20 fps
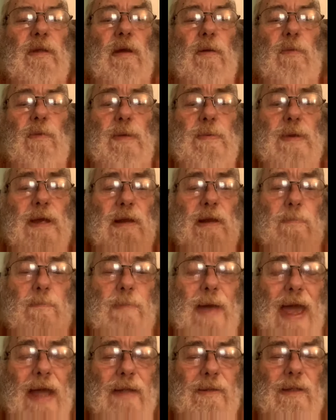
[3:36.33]
we've got a
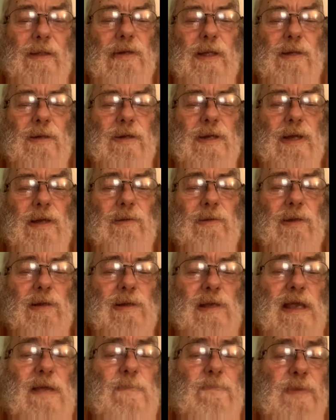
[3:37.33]
pact together now to
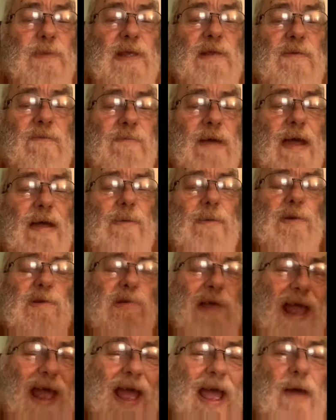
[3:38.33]
keep this
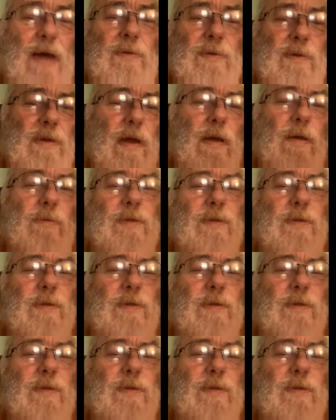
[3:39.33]
virus out of the